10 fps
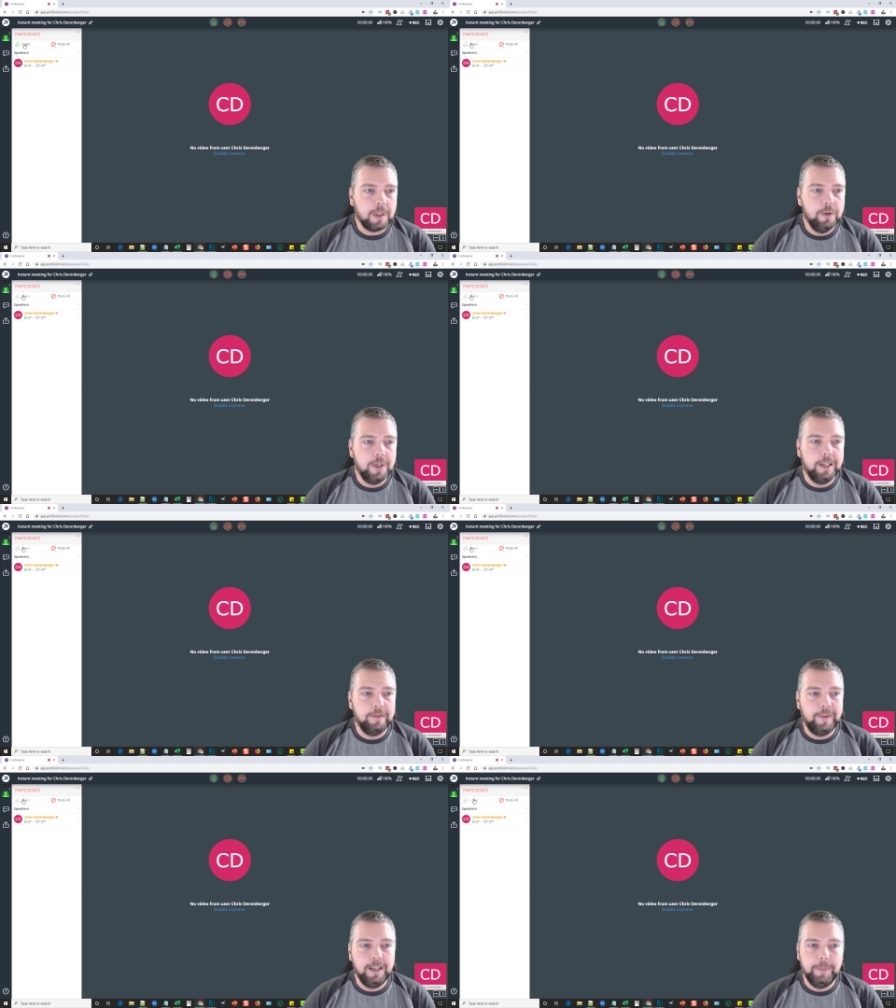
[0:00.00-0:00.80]
You can
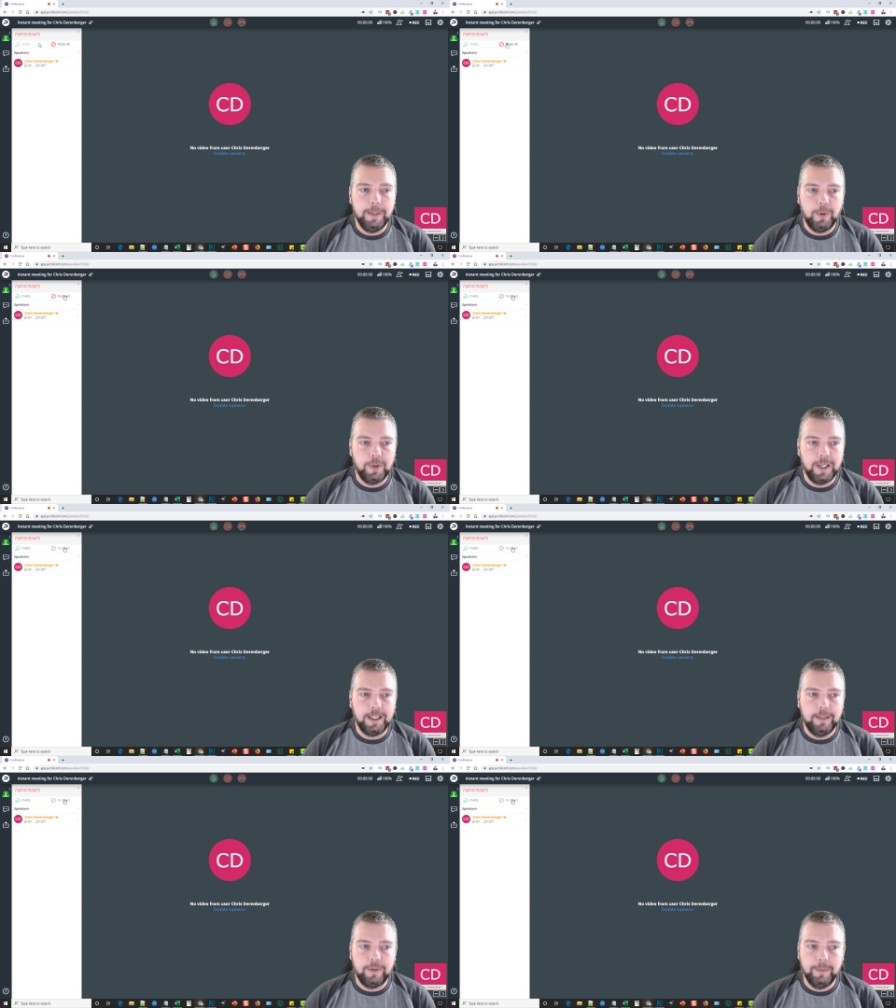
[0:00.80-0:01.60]
invite people
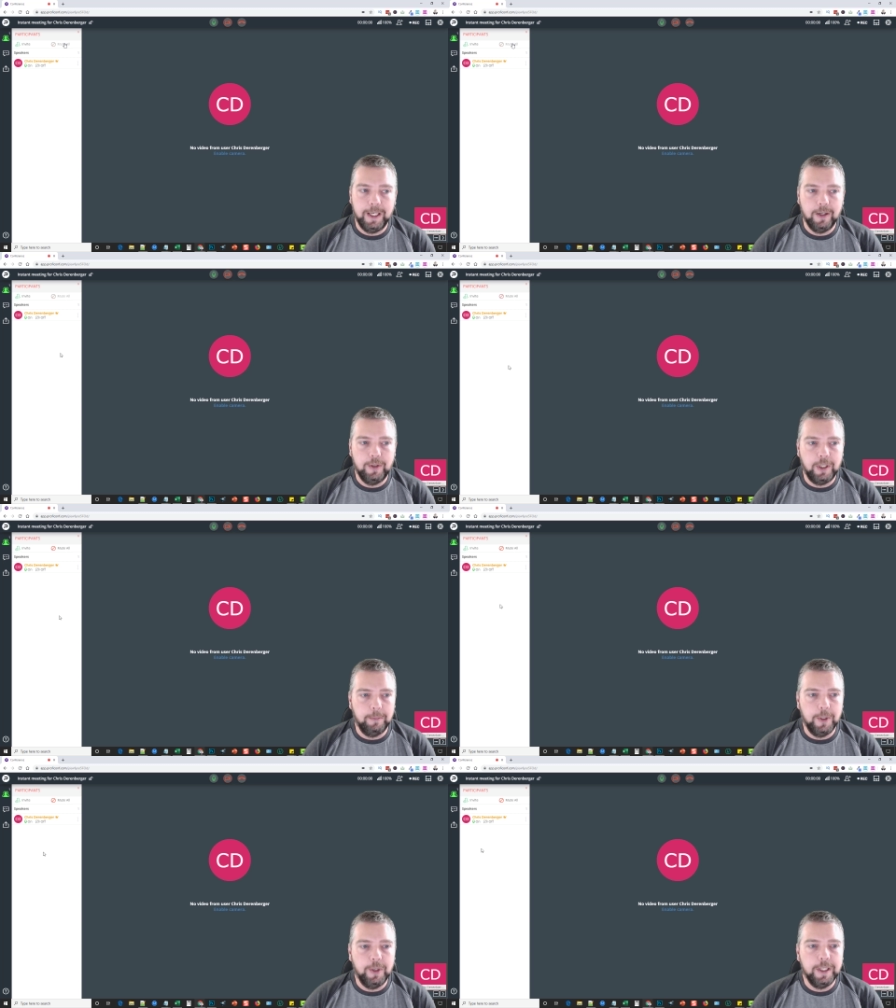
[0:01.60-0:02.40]
directly from here, you
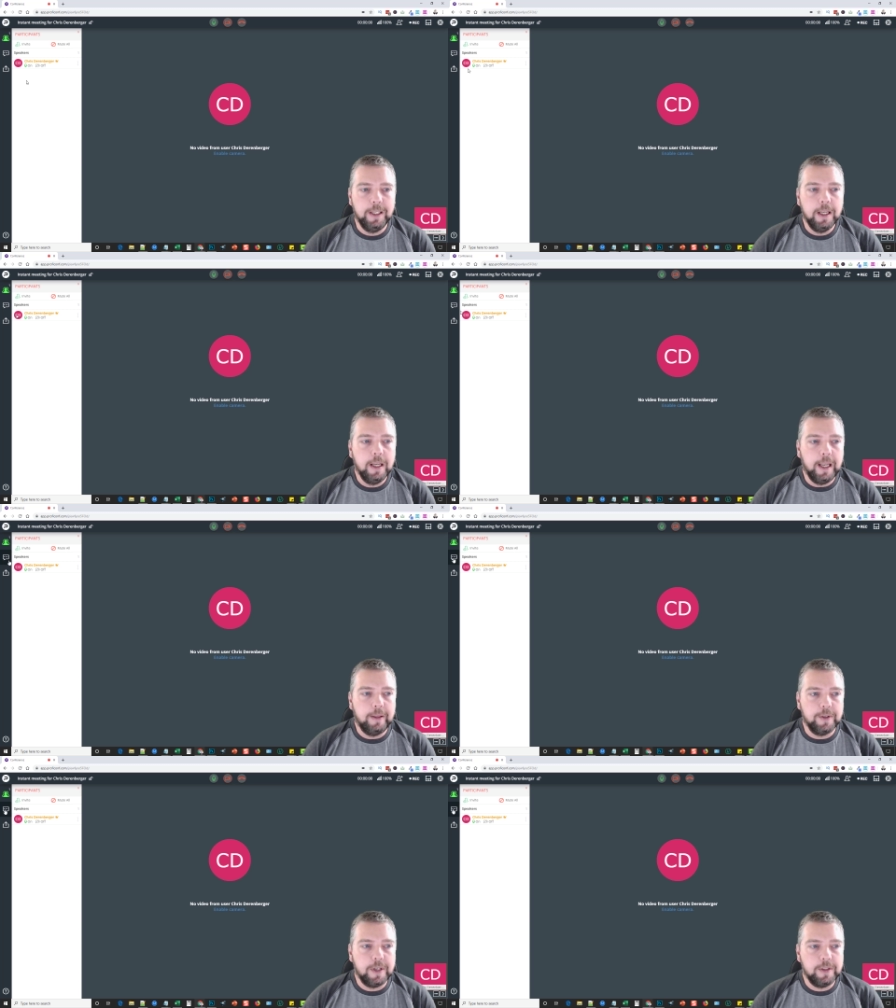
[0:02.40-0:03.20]
can mute it,
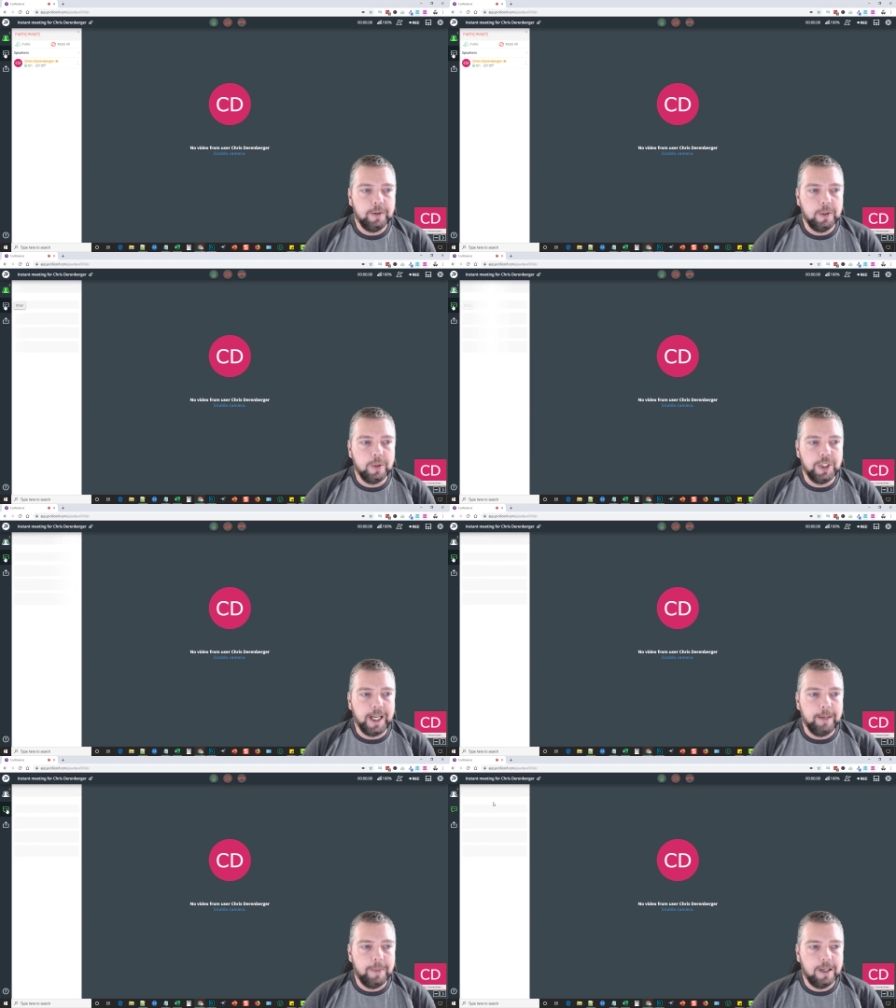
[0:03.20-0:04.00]
and there's also a little
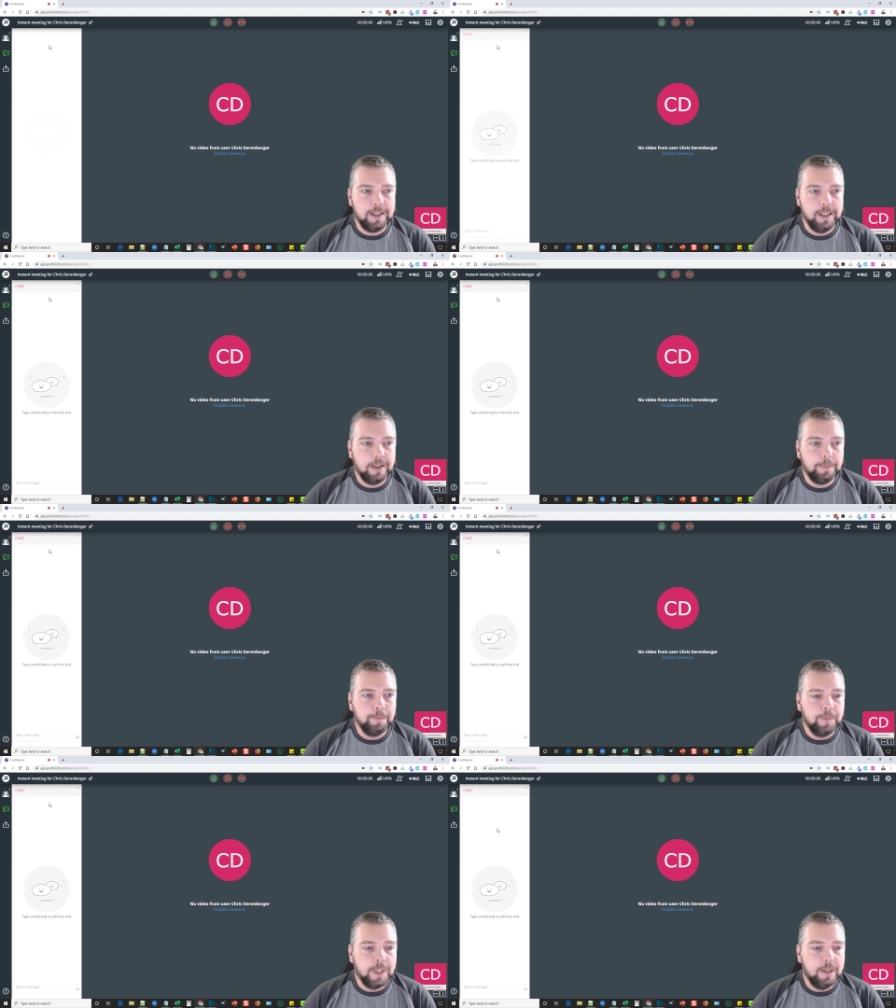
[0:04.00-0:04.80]
chat box here,
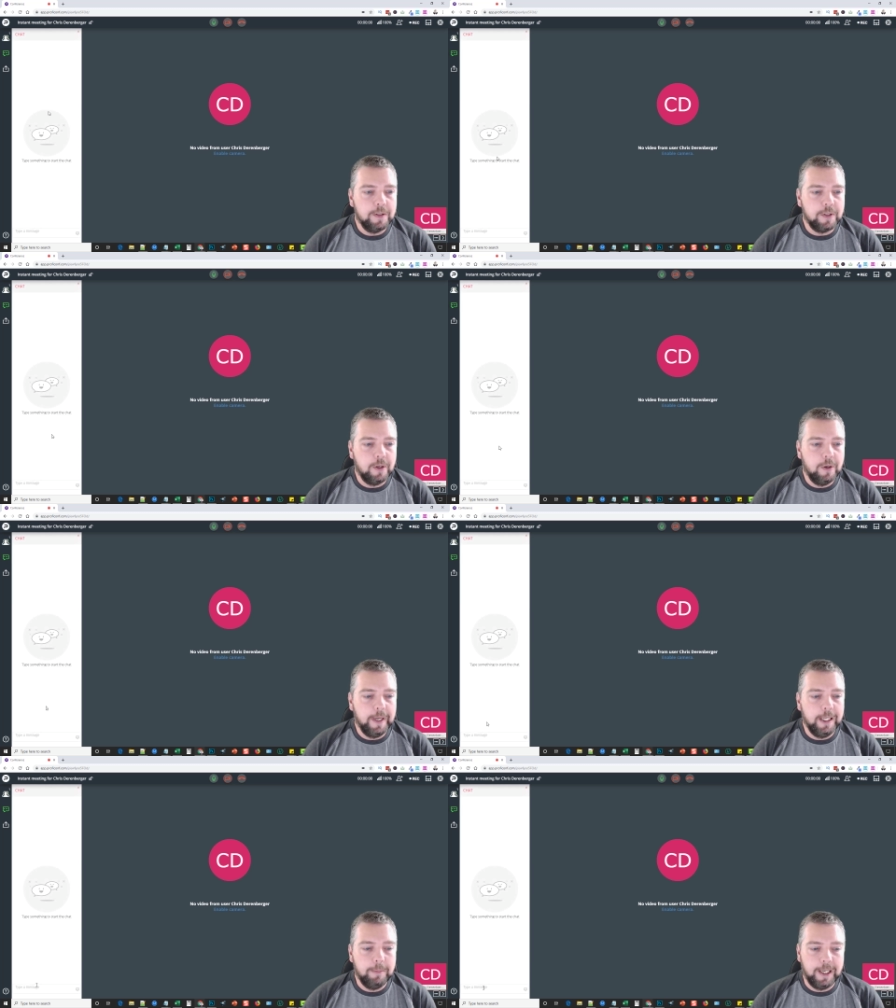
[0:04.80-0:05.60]
so
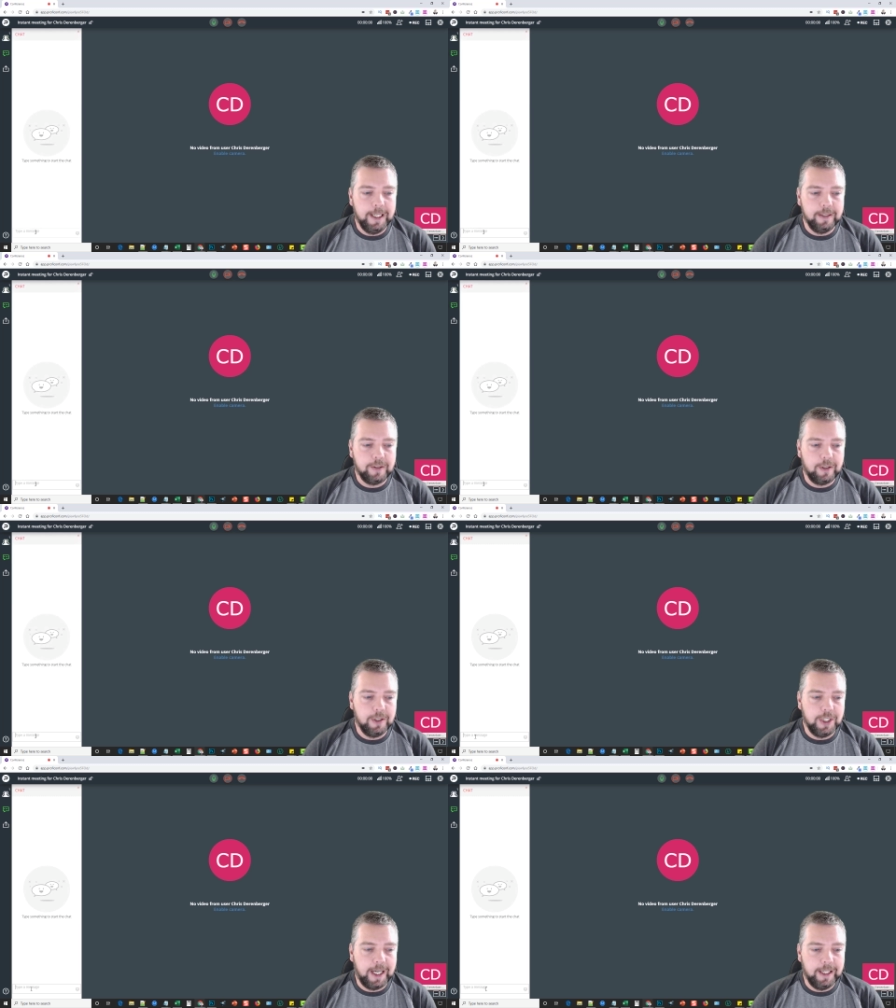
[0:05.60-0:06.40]
anybody can
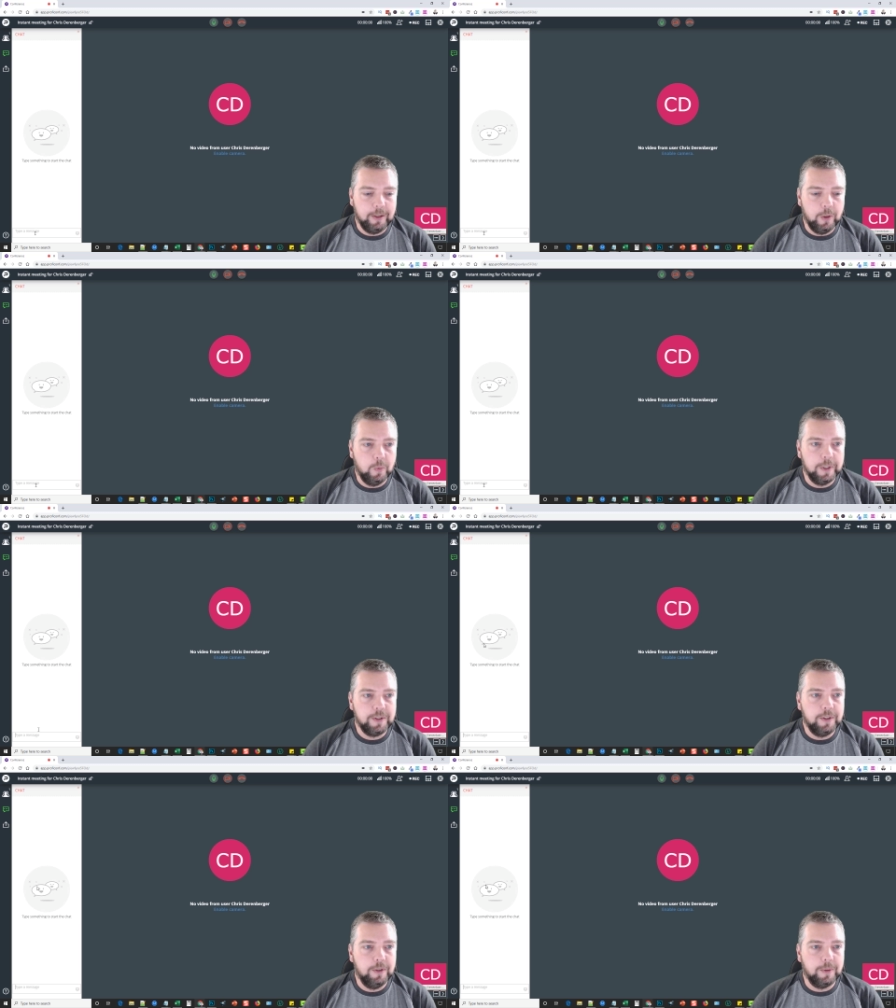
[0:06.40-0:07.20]
start chatting who
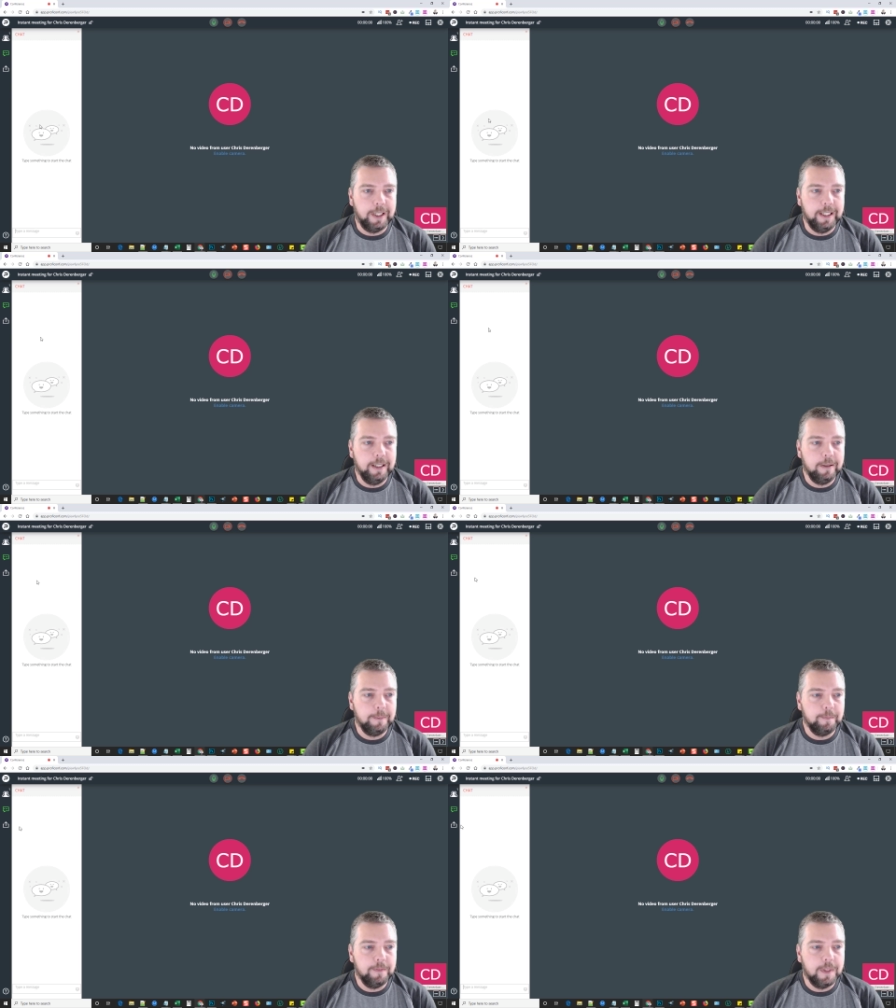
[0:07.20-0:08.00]
wants to right here.